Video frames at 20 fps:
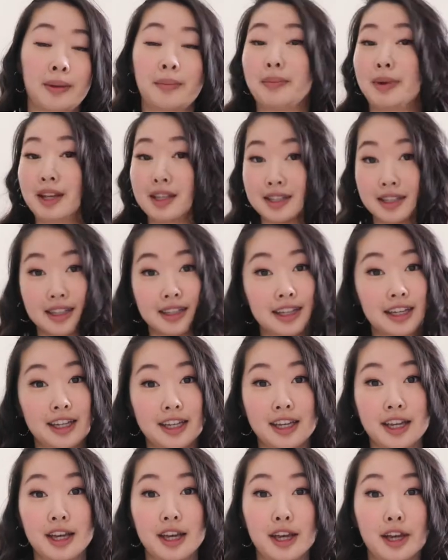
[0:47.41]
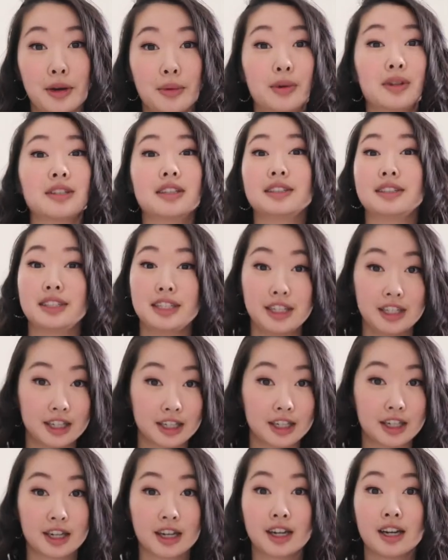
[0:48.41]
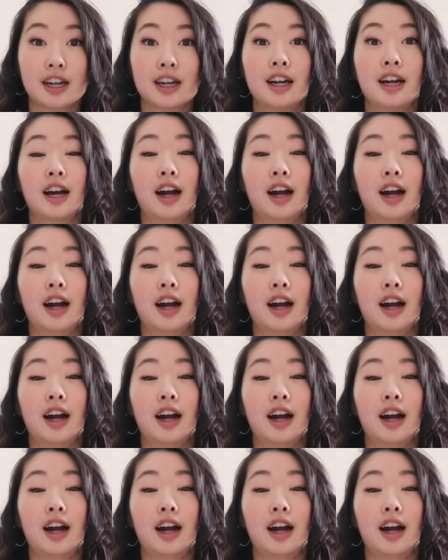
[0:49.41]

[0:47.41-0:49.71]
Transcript: basically it was a year